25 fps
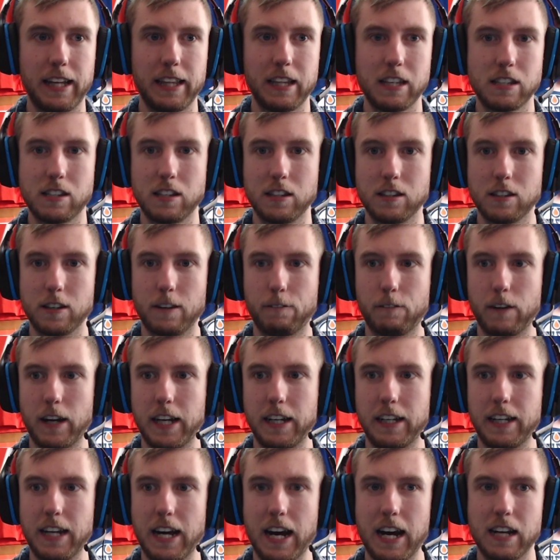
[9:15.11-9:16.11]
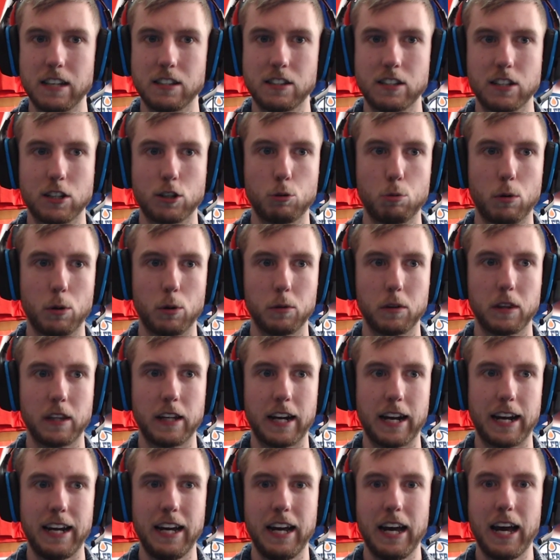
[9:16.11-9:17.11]
This is a fantastic quote that
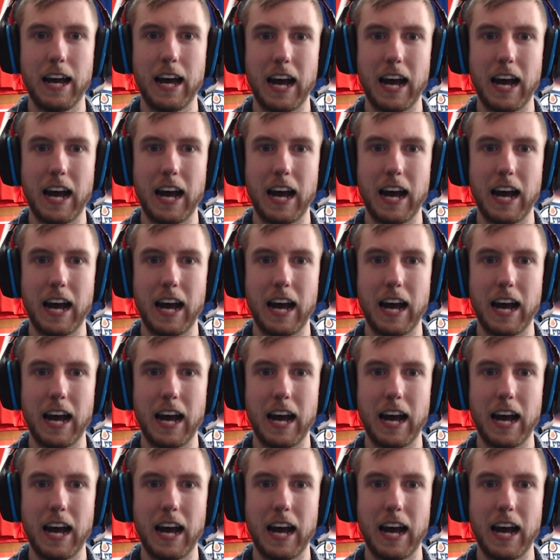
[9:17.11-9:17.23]
I